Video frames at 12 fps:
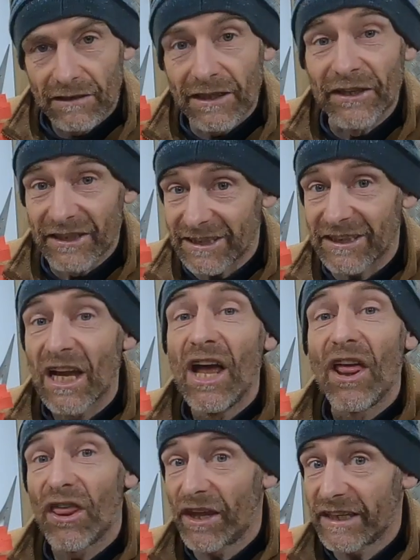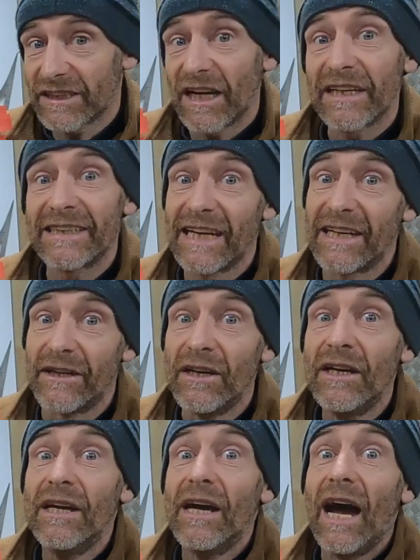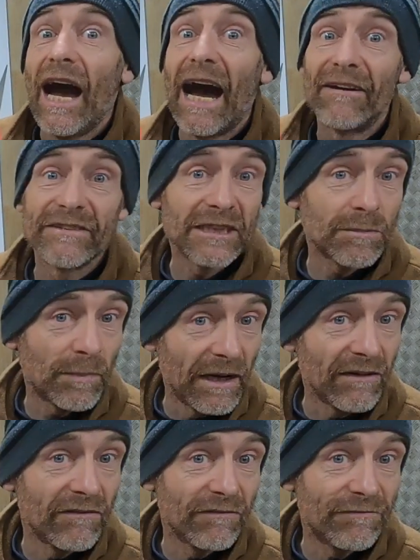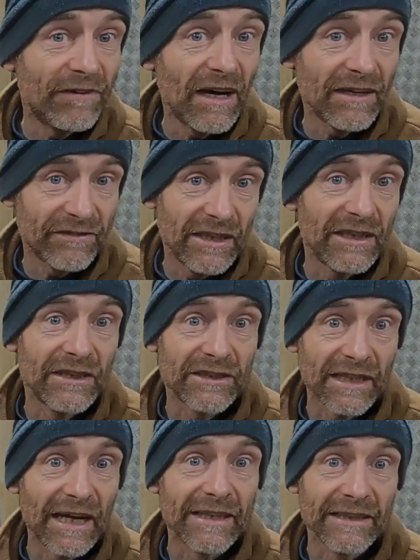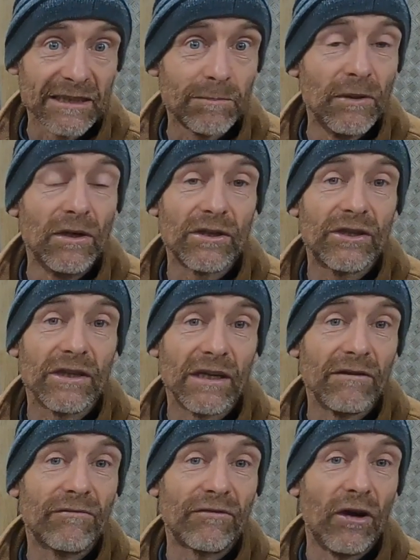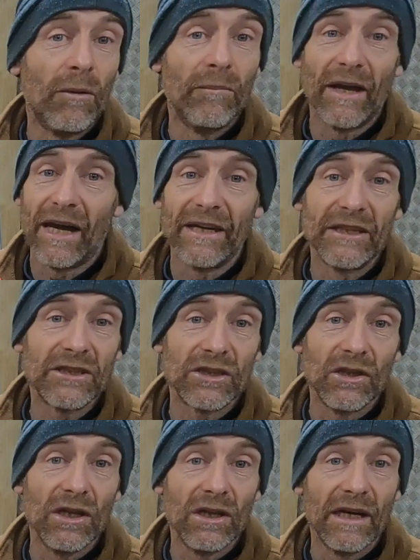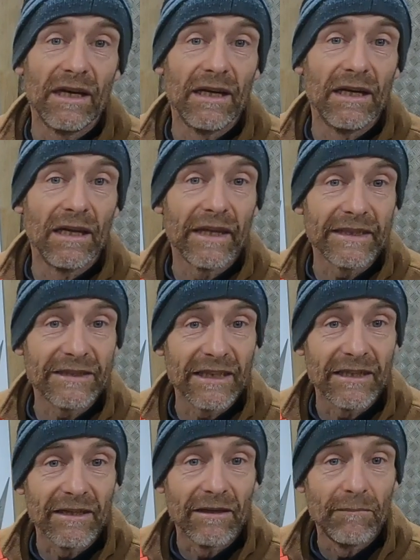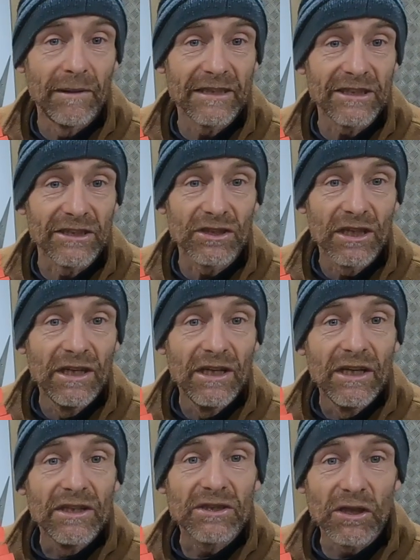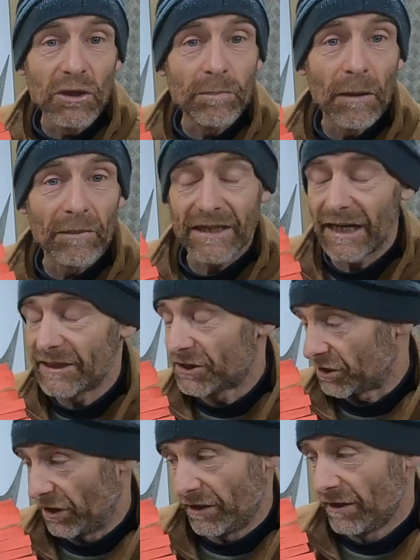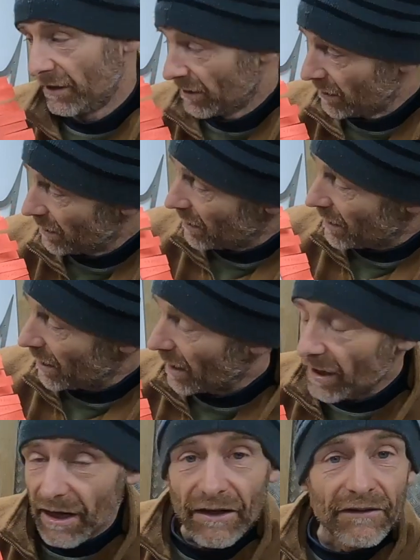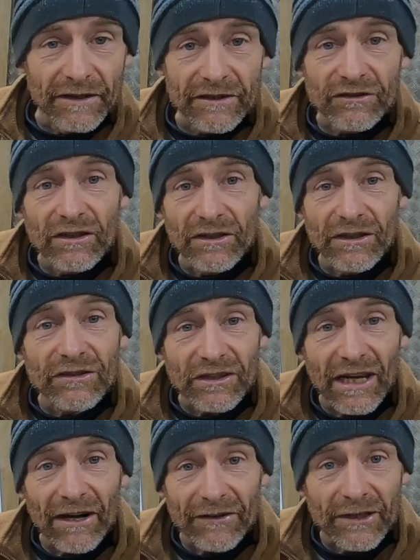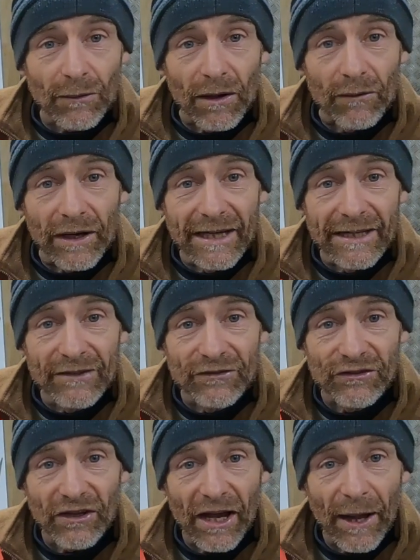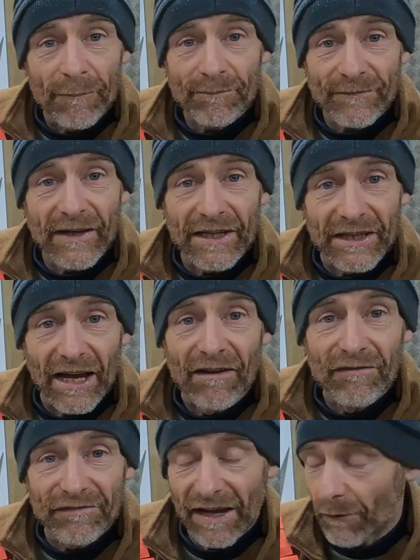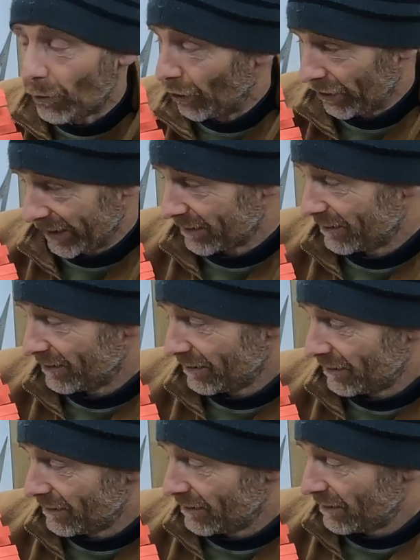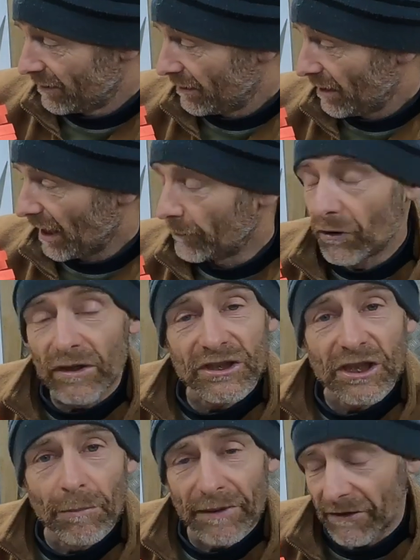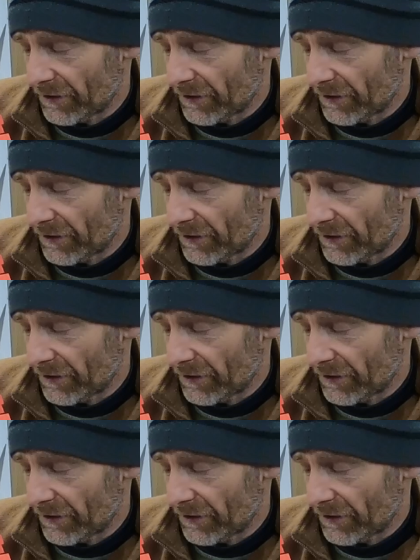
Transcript: this I can tell you, having spent 5 years getting this book from that initial LinkedIn message to publication, this Gary quote is, fair warning. I'm always jumping